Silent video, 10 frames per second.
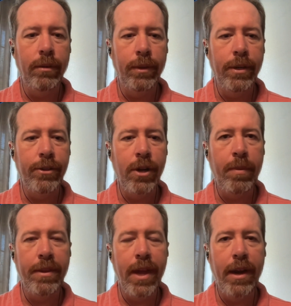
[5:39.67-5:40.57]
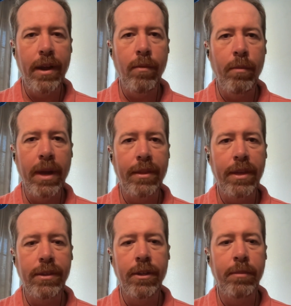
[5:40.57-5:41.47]
Here's hoping that it will make
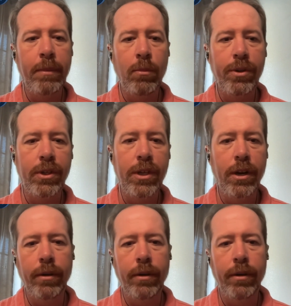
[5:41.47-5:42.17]
things a little bit more secure.